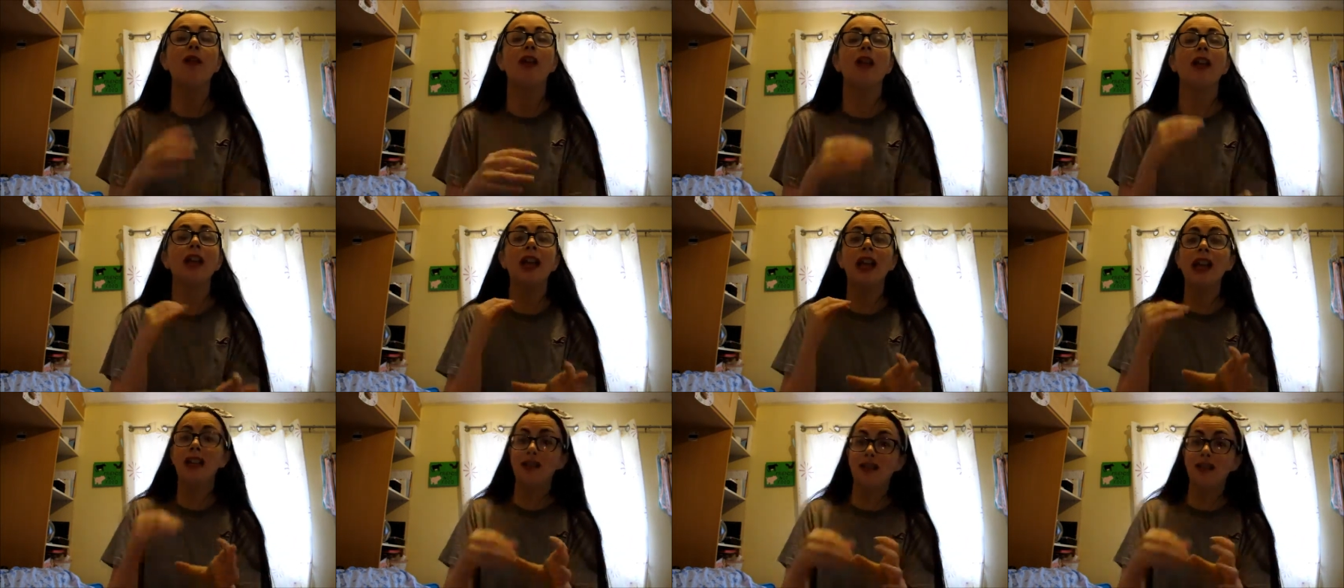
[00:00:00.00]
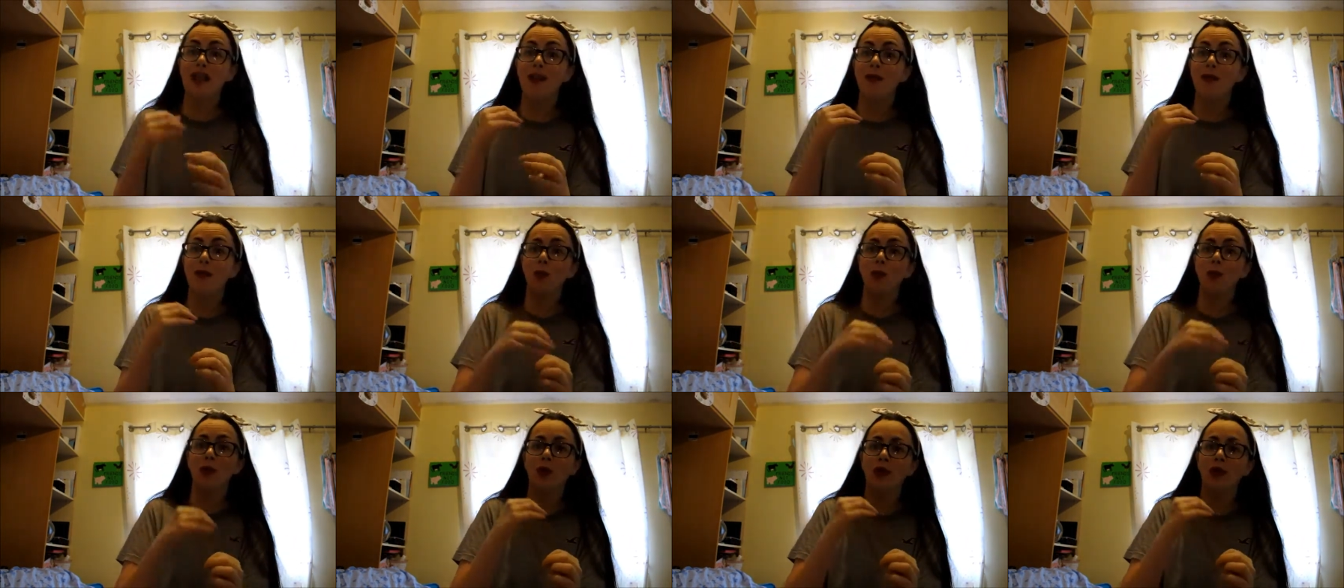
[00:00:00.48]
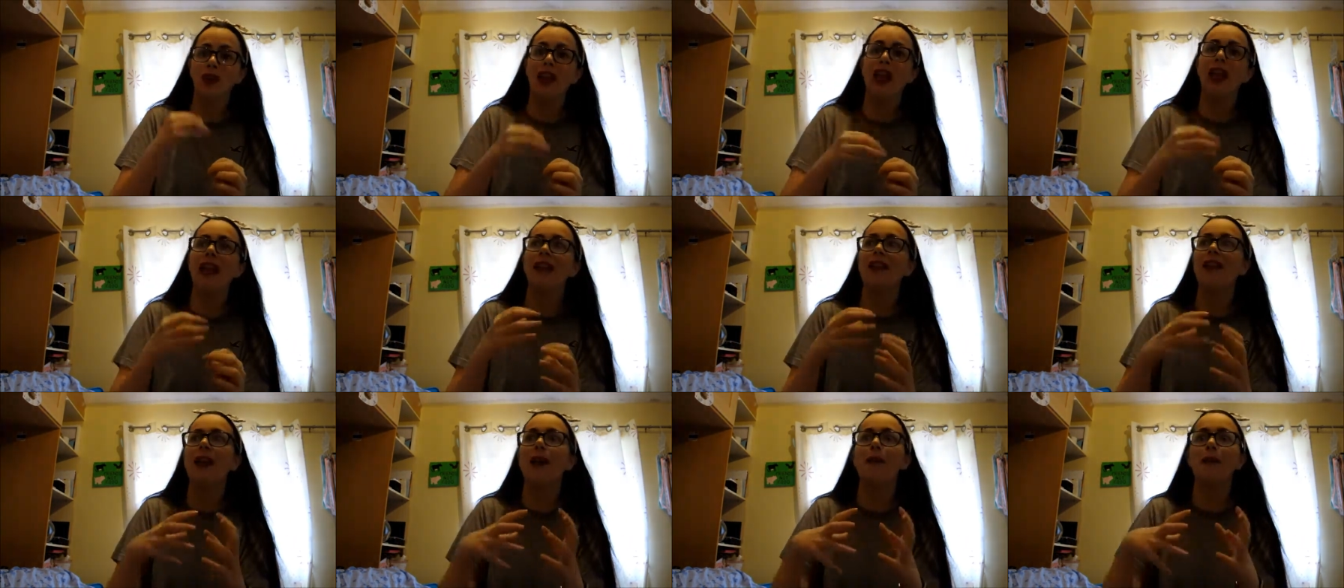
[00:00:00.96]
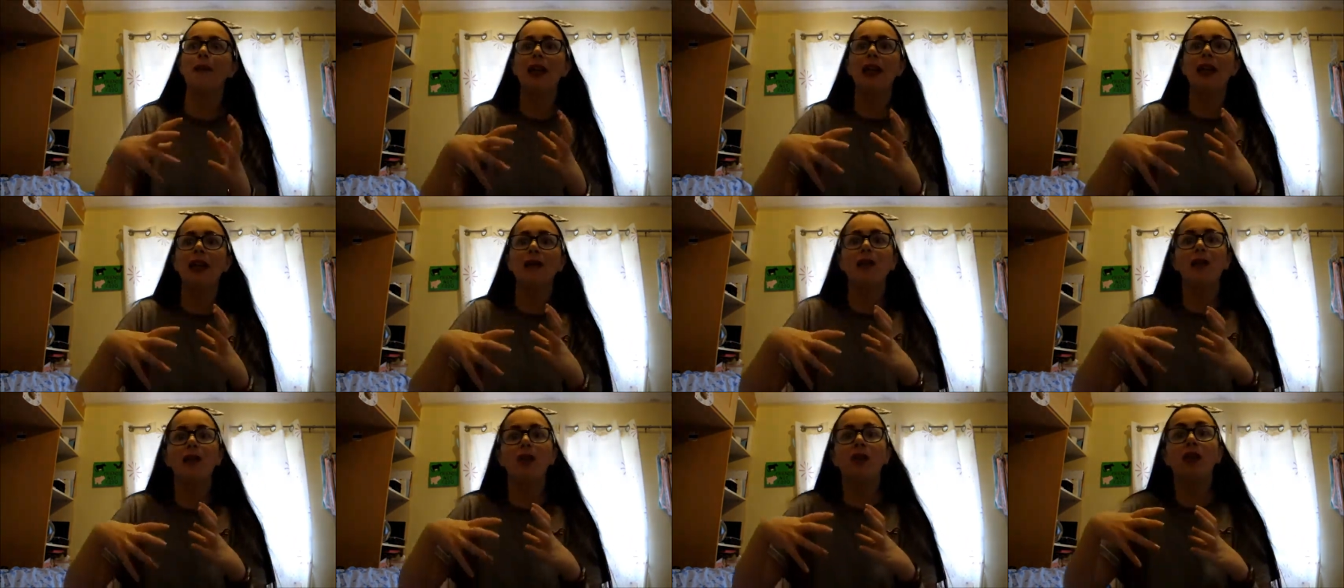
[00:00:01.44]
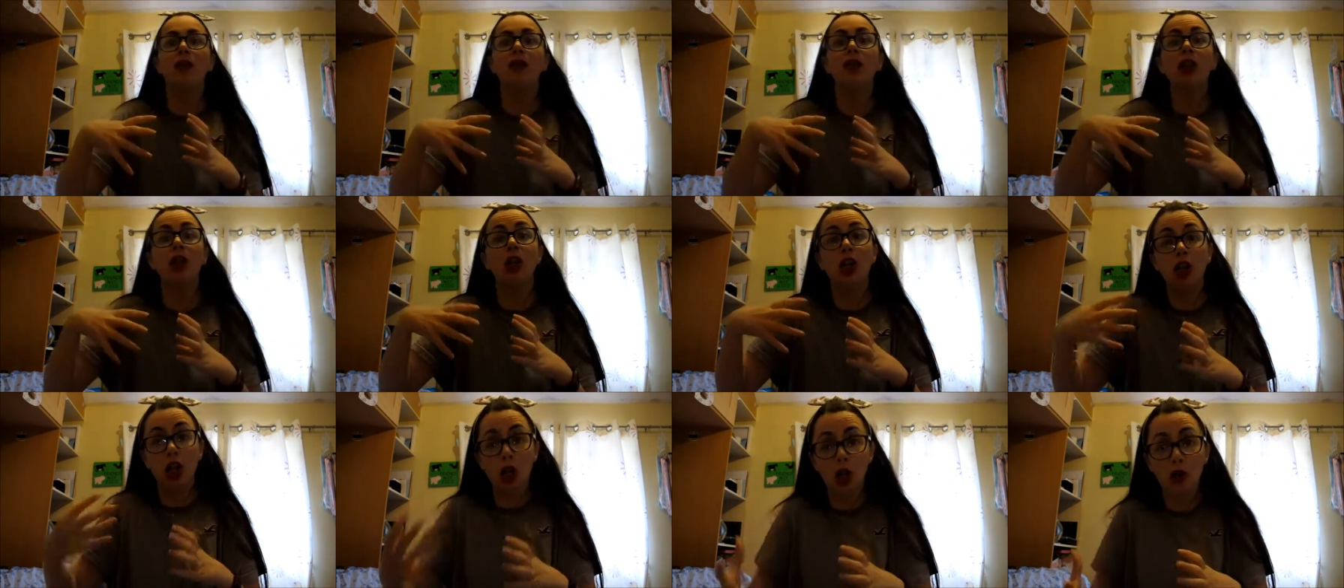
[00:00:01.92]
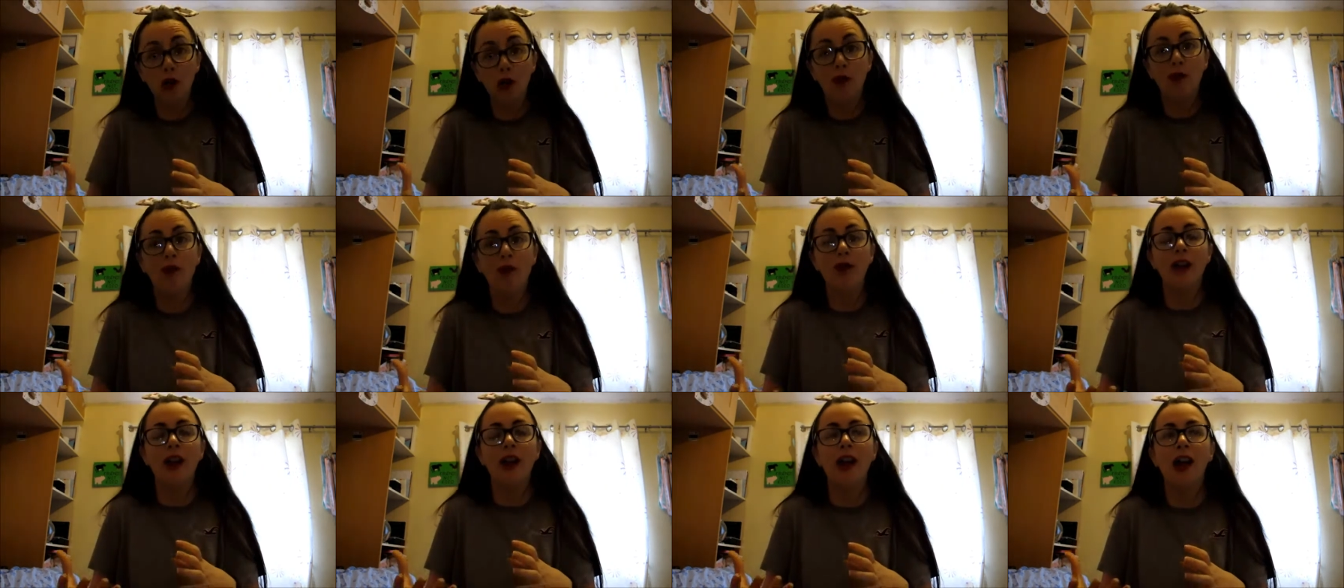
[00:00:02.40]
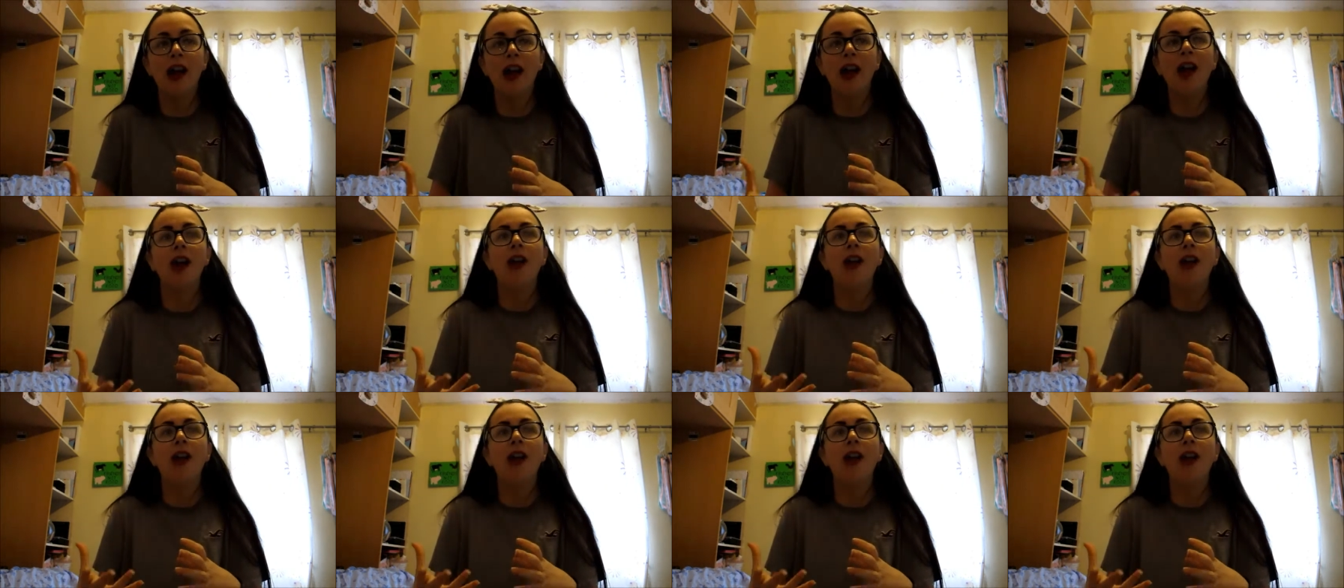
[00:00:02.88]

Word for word: And I guess that was one thing that made me want to go for that